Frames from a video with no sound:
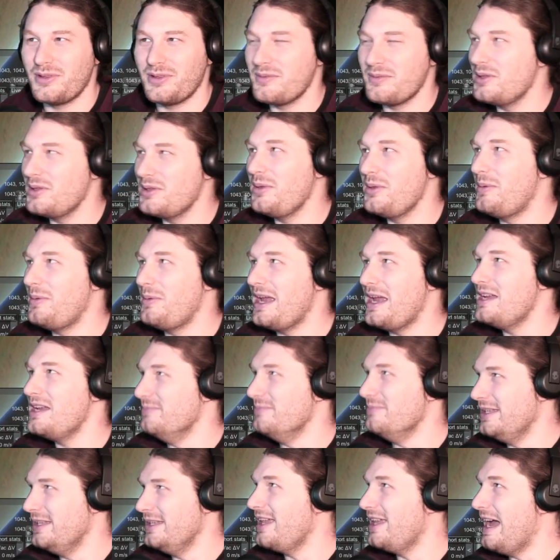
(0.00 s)
to be paying
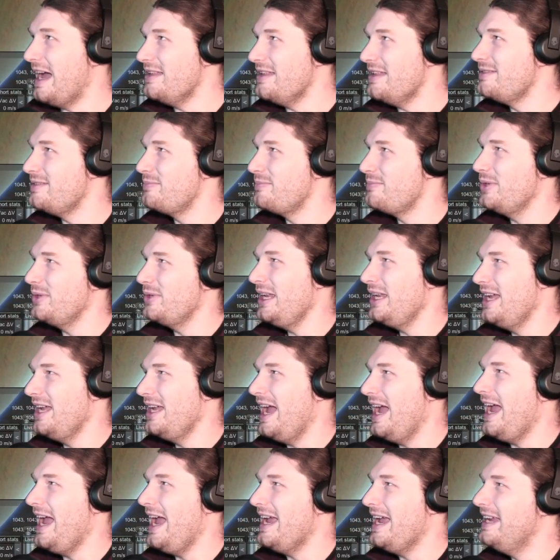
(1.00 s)
me that. But
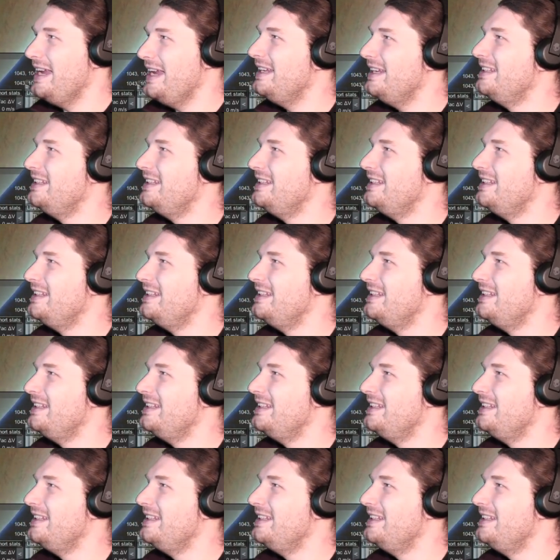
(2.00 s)
hey.